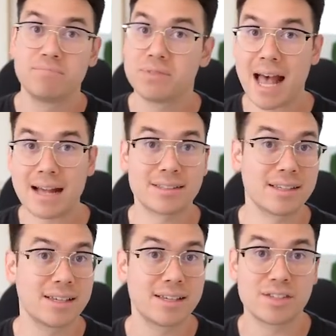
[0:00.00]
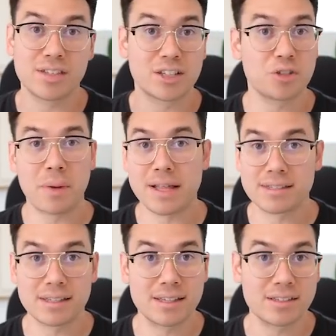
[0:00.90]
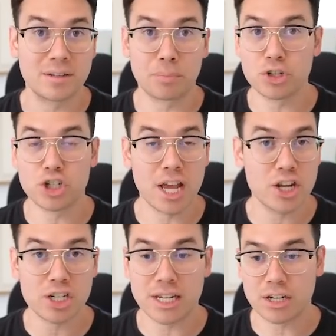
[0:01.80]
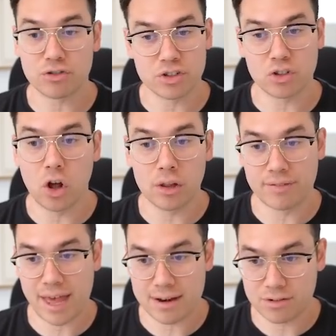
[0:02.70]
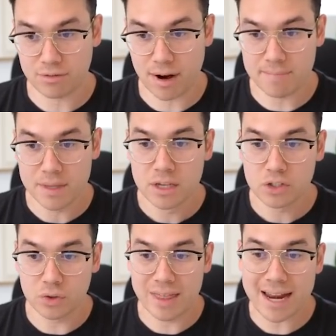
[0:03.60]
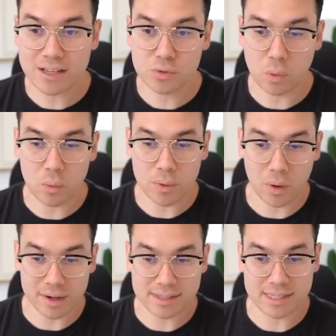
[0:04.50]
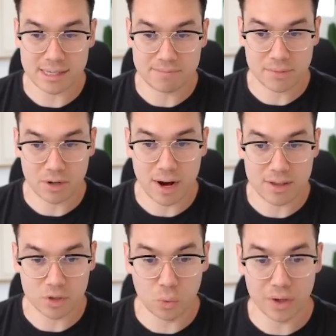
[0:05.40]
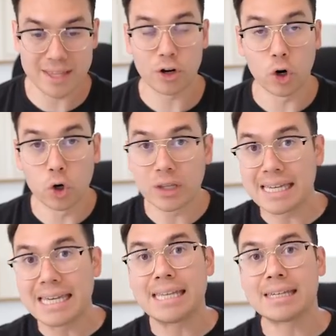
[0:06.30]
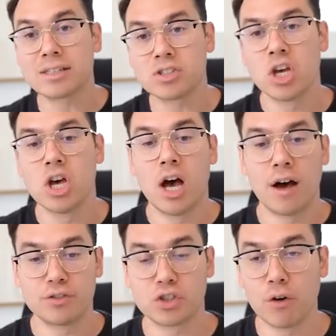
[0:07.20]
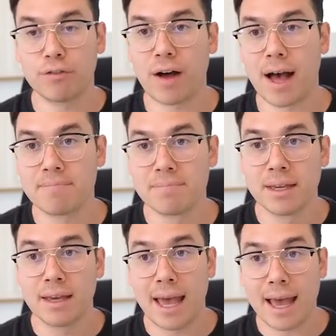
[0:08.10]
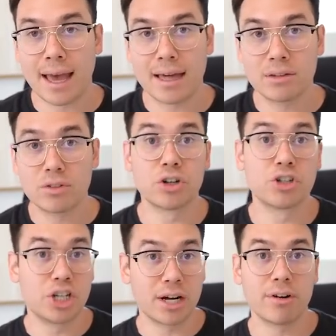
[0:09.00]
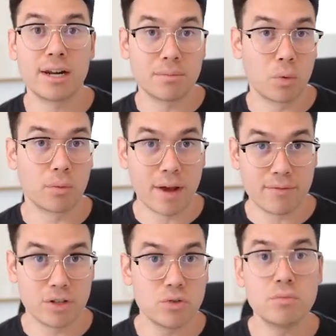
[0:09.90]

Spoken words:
taxes, expenses, depreciation, interest, all of that, right? So that is what we want to see, all right? So we're in the early innings of SOFI and they're generating more revenue,